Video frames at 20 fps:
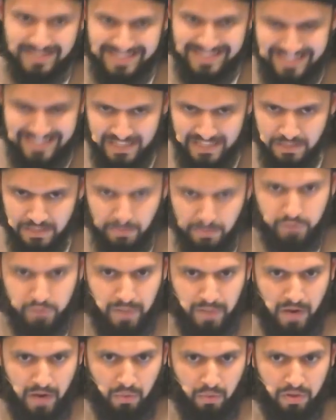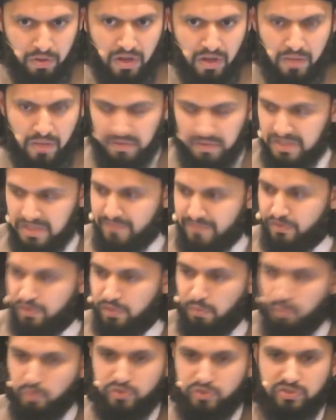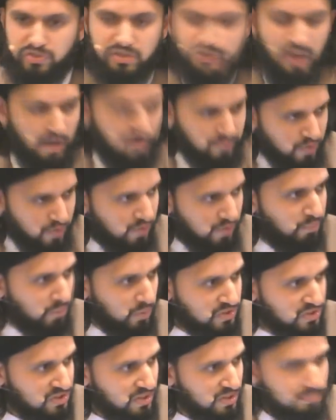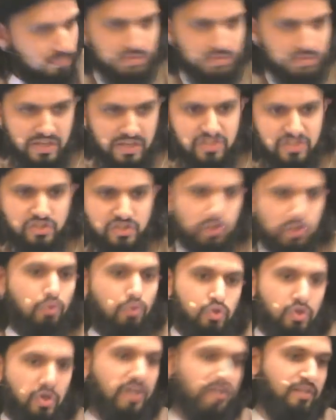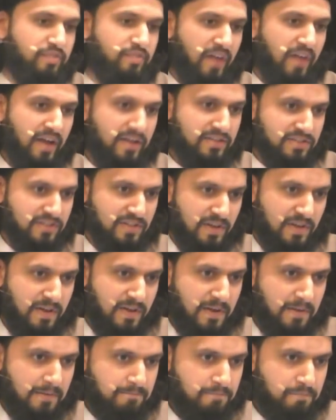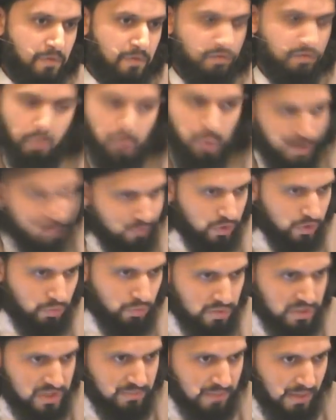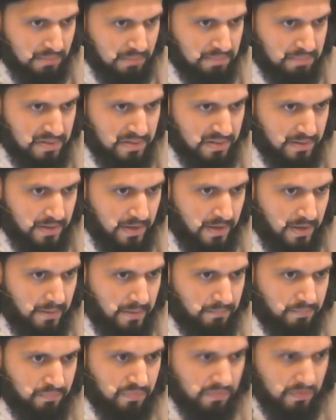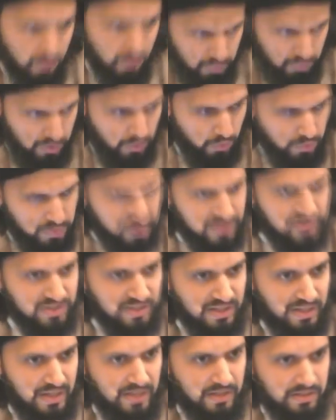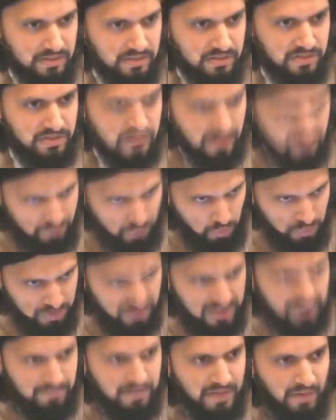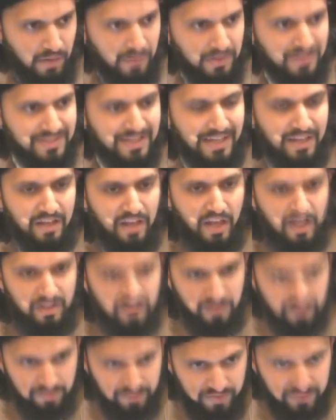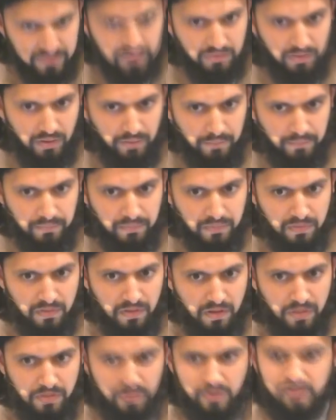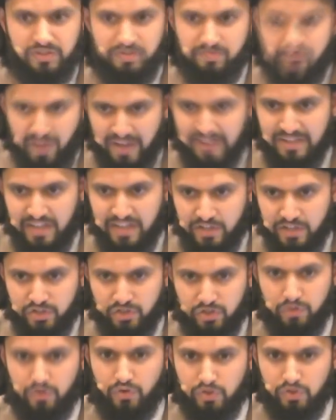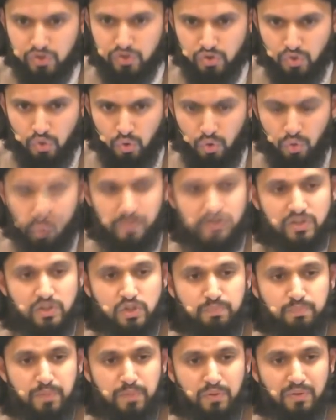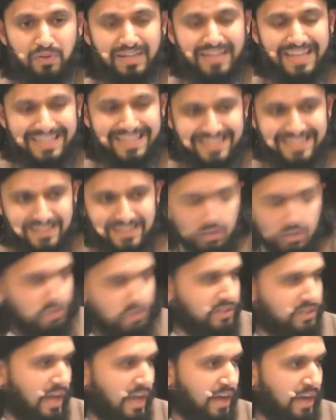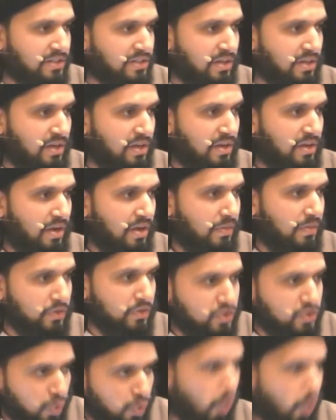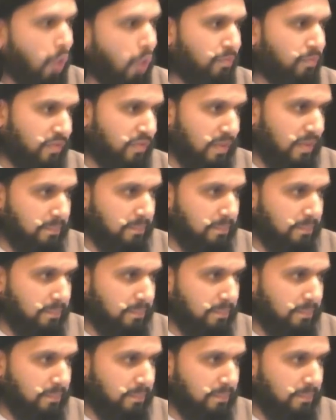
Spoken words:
this much power that even the most scoffer of Muslims is still trying to fast, for whatever the reason might be. The real reason is, if you look deep down, is that their fitrah, their divine nature, their soul, their spirit is still intact. There's still hope for them.